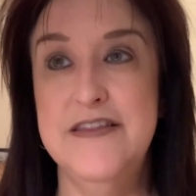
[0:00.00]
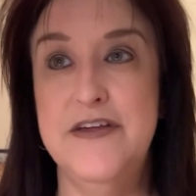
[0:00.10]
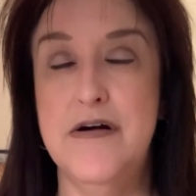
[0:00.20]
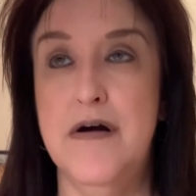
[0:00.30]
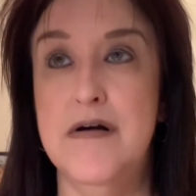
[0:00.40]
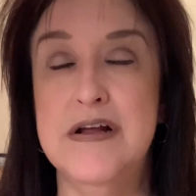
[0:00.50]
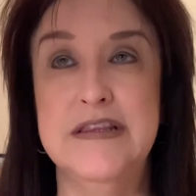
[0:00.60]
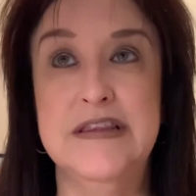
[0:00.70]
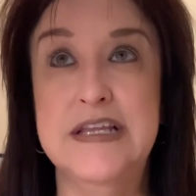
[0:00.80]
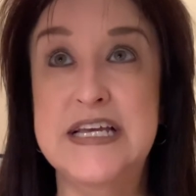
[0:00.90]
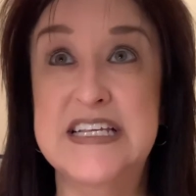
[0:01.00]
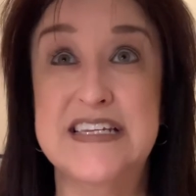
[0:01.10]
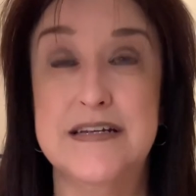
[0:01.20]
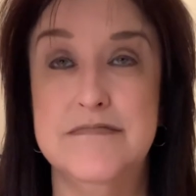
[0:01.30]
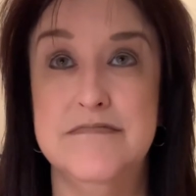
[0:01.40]
There are at
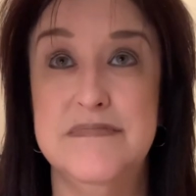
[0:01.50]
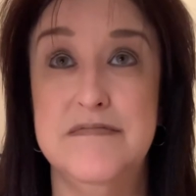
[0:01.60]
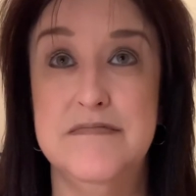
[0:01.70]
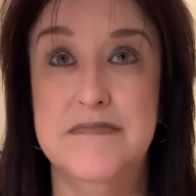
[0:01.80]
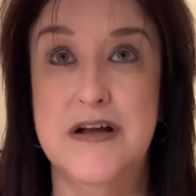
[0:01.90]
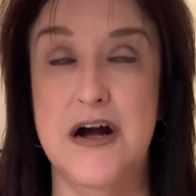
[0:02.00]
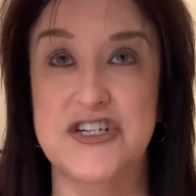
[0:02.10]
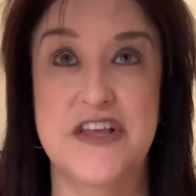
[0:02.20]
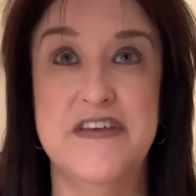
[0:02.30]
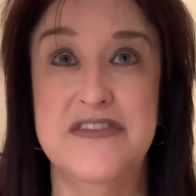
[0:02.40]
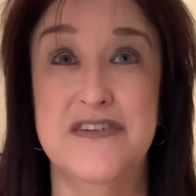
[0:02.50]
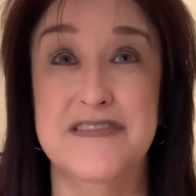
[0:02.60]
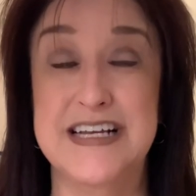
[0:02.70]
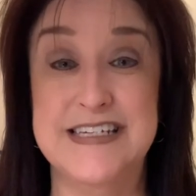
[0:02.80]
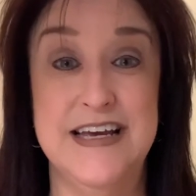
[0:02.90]
least, gosh, I think there's
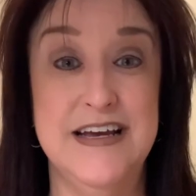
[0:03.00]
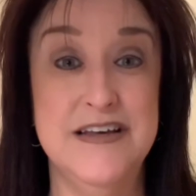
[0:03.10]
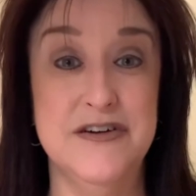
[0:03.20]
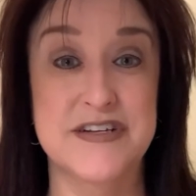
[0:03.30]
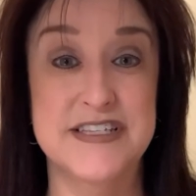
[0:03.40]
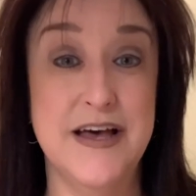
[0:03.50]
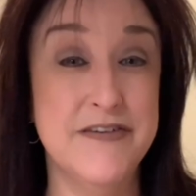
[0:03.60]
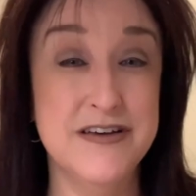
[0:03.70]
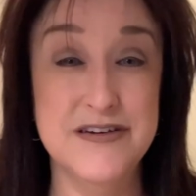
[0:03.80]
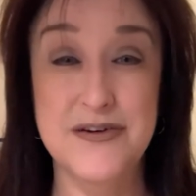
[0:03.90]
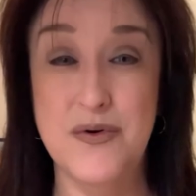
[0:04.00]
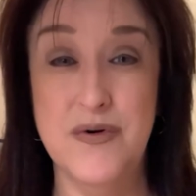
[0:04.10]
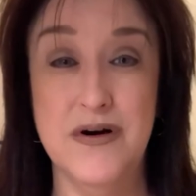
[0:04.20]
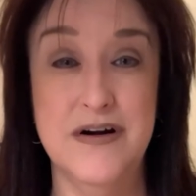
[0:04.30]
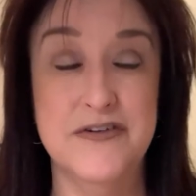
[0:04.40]
like 10 or seven
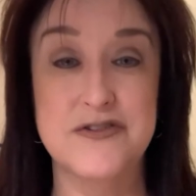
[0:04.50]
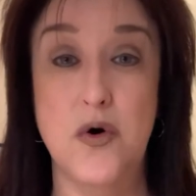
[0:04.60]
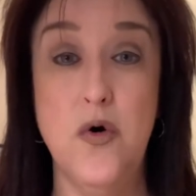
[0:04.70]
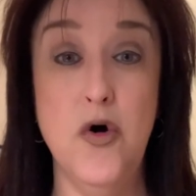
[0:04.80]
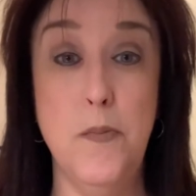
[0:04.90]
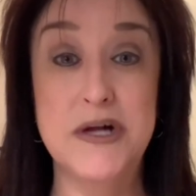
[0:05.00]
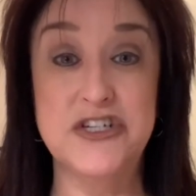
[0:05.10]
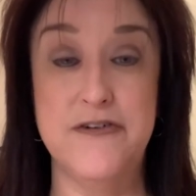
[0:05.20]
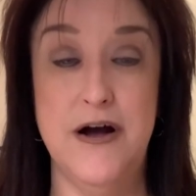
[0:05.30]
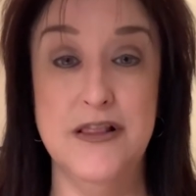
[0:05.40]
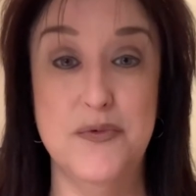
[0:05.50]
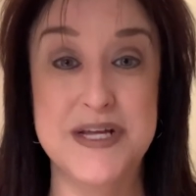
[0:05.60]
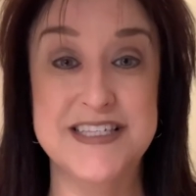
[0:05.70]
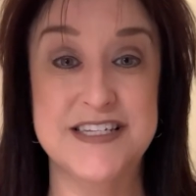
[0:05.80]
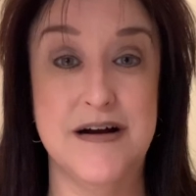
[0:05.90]
or there's a whole bunch of
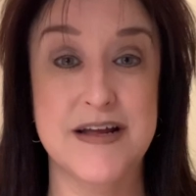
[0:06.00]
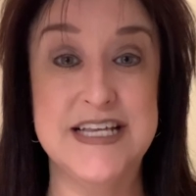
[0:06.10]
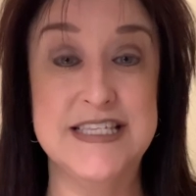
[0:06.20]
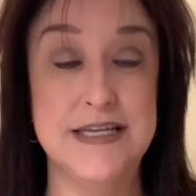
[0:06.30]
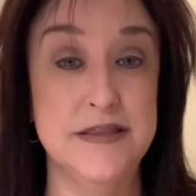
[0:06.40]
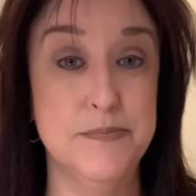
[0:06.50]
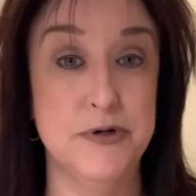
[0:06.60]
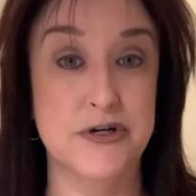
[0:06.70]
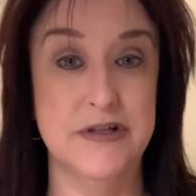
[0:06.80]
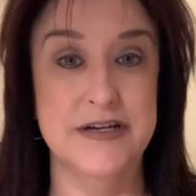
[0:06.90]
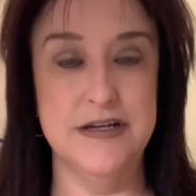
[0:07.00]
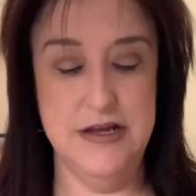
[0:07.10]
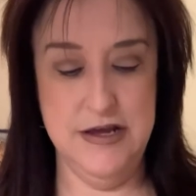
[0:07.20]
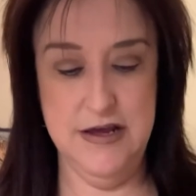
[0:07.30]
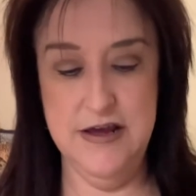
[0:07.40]
Halloween stockings in the booklet.
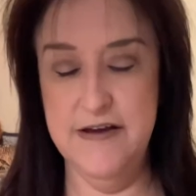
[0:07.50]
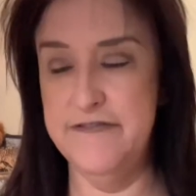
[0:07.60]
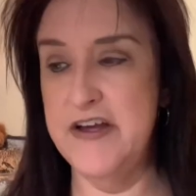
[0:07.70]
If